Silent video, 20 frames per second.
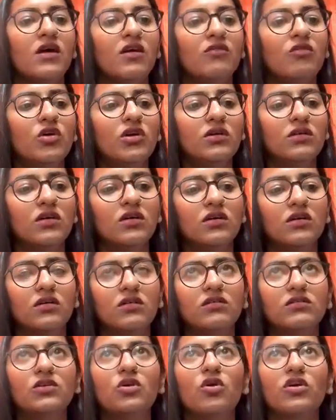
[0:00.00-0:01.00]

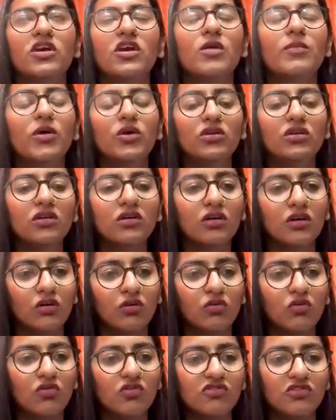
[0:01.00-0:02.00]
Talking about the
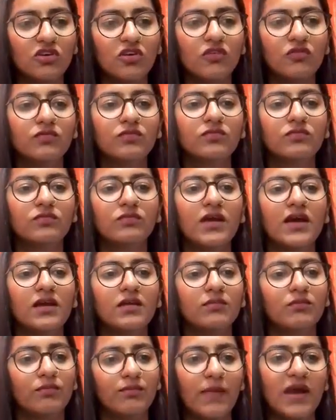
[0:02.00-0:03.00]
conclusion of my
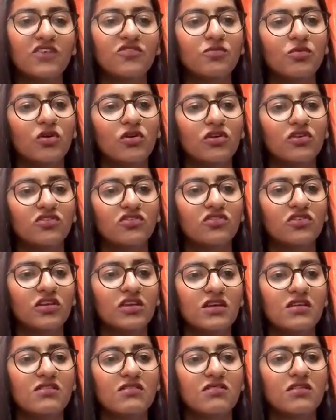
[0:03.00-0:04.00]
batch production
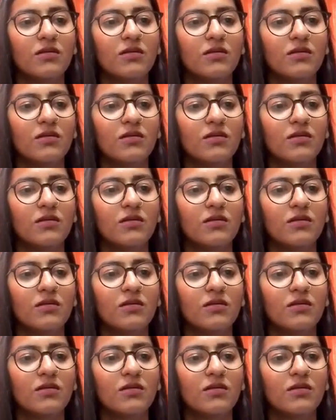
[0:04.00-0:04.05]
is,